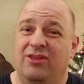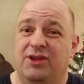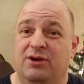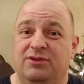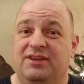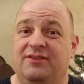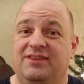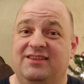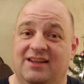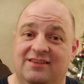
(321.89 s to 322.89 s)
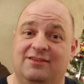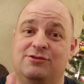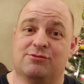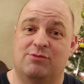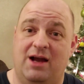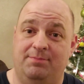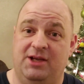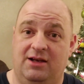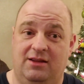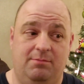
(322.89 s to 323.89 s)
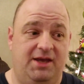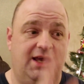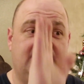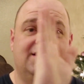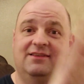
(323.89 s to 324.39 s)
Those have since dropped out of the bag.